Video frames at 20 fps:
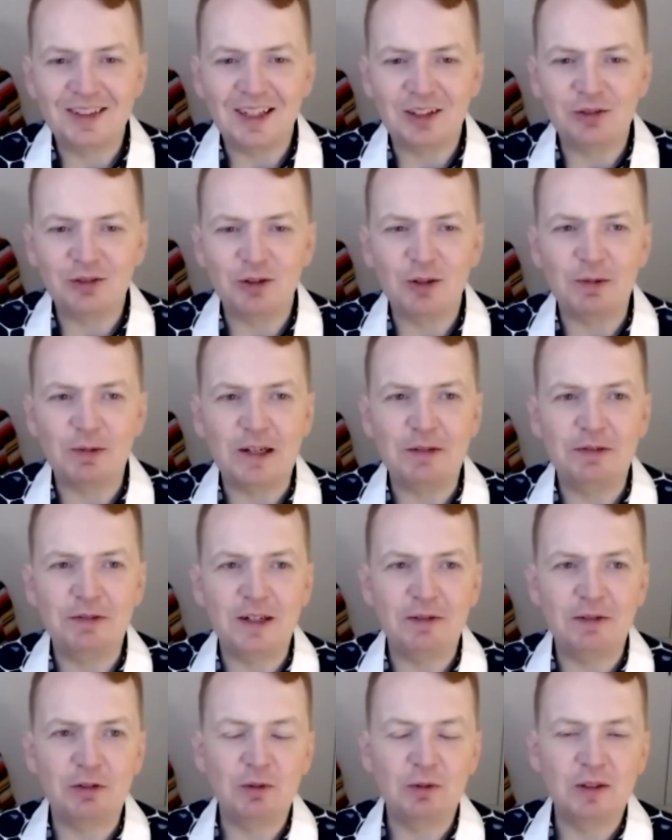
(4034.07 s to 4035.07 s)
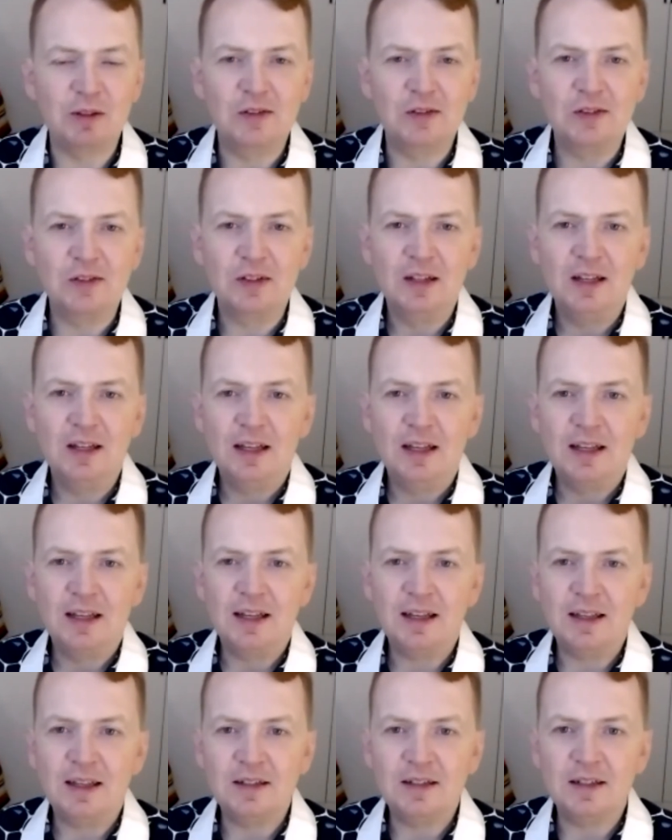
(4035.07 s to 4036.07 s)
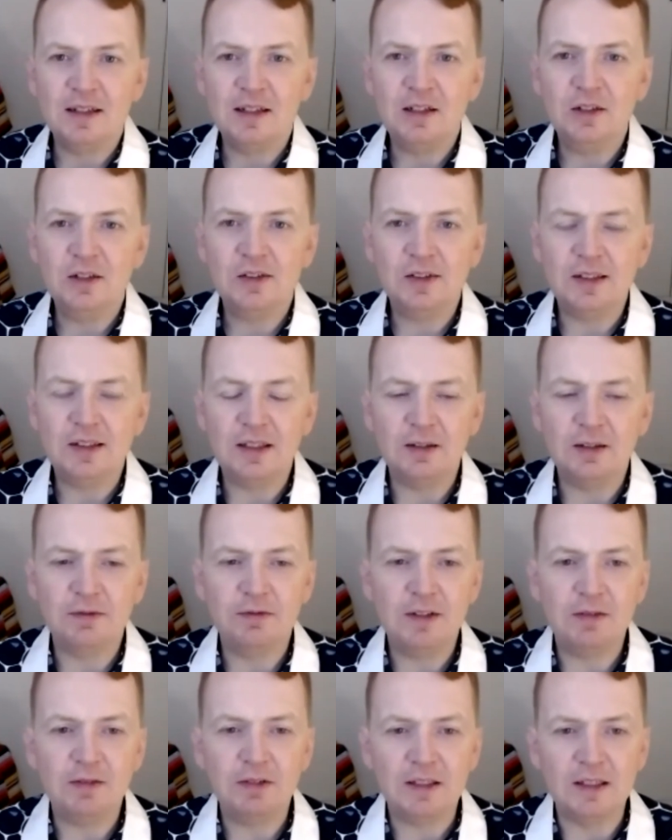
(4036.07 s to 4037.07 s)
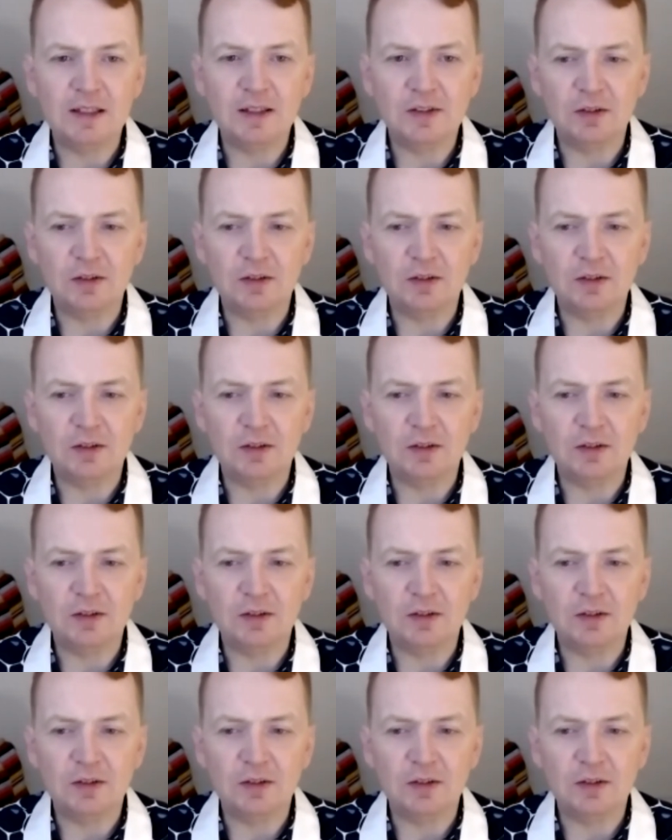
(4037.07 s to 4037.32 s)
That's one of my favorite ones. And you just see the vividness